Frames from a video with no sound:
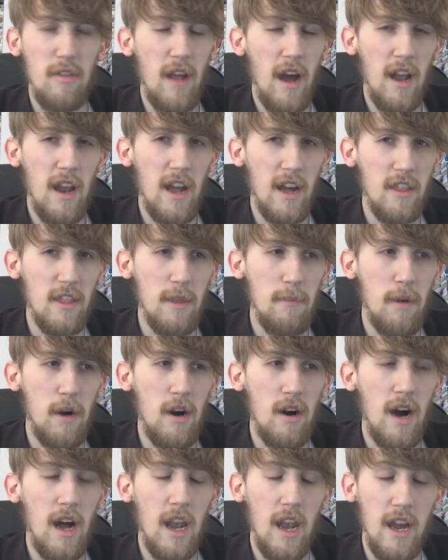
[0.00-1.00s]
I like the
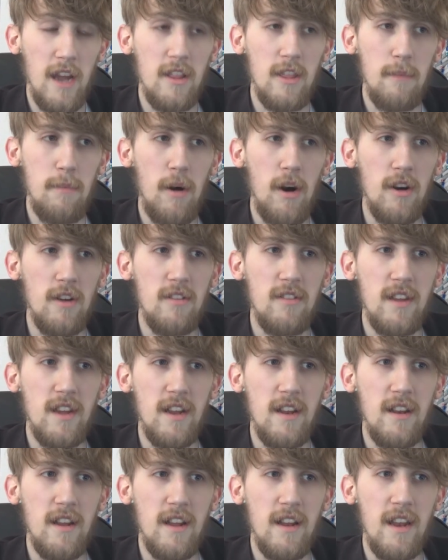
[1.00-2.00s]
part. I like the party
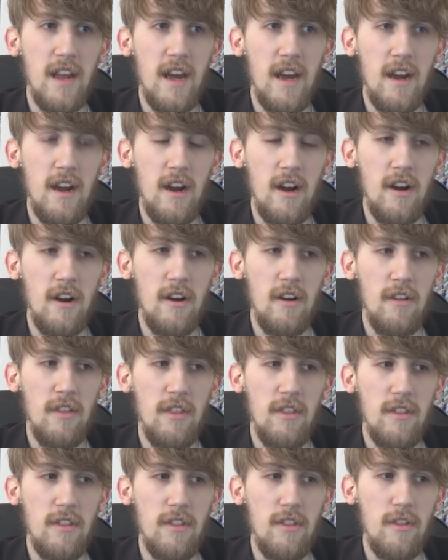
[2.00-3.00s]
scene in
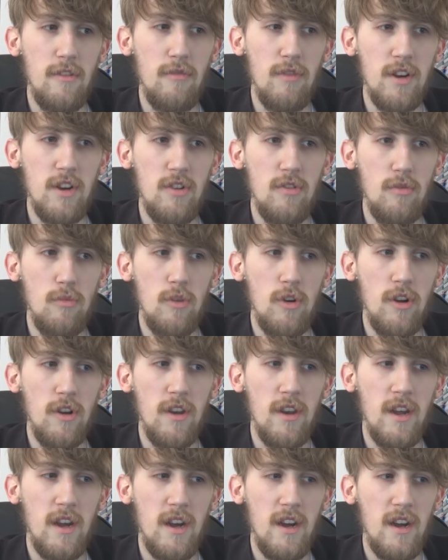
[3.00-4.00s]
the original
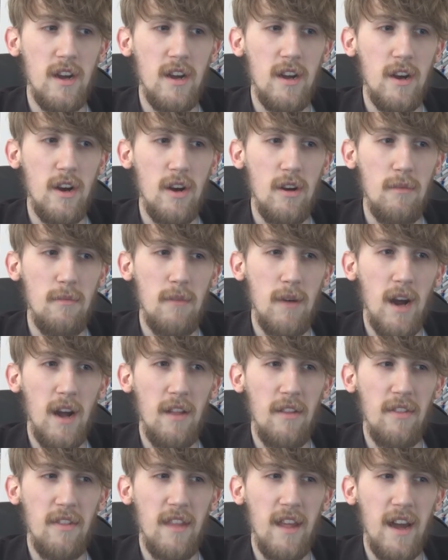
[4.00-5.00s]
one.
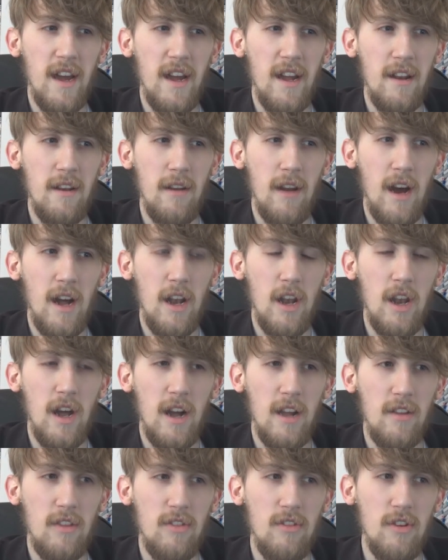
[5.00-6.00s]
And then I
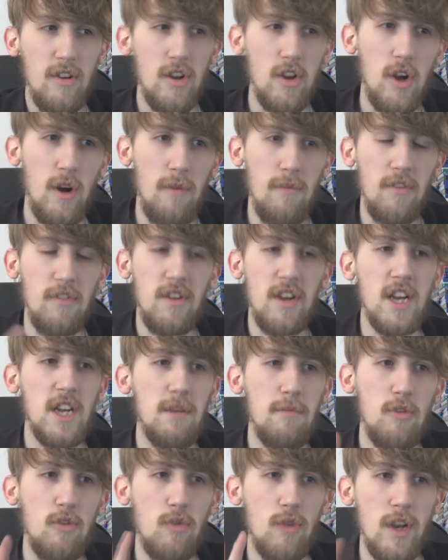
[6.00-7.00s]
like the
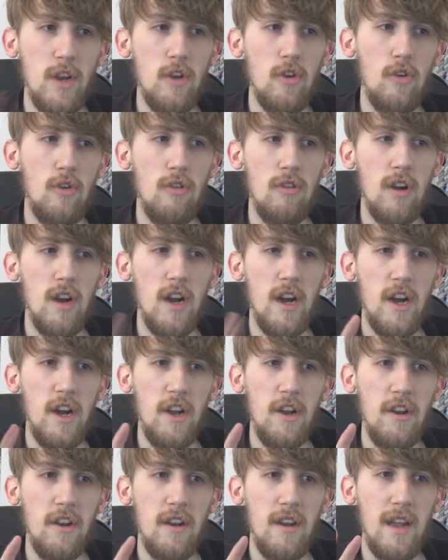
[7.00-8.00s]
conversation between Nora
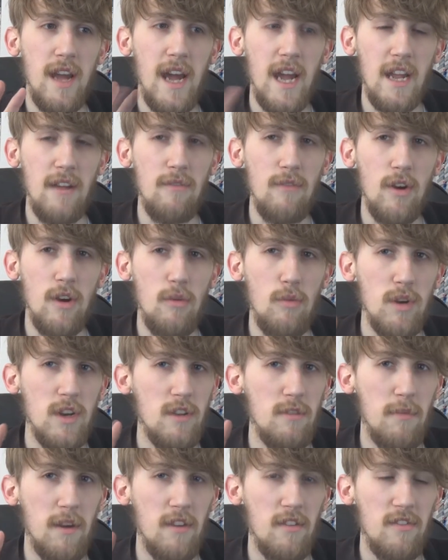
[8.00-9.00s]
and Ava,
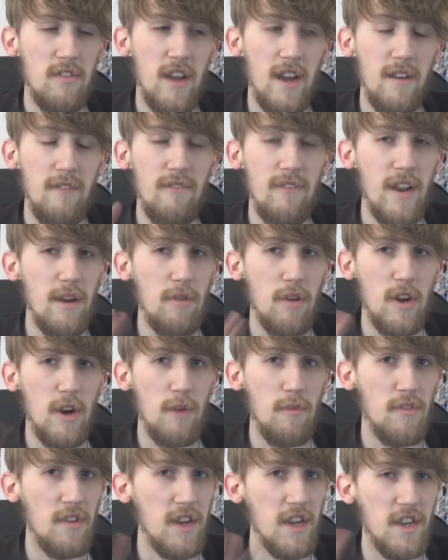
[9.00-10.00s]
which is my second favorite
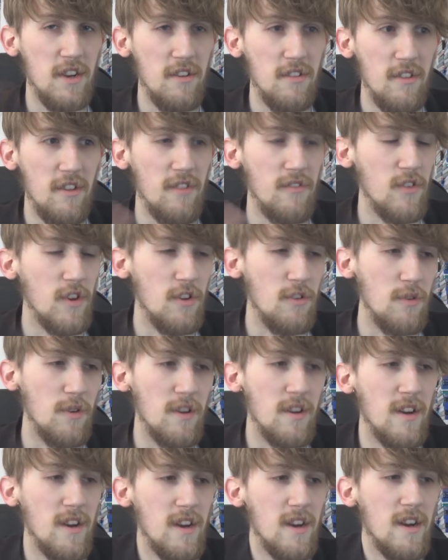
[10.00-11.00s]
conversation. It's not the first one.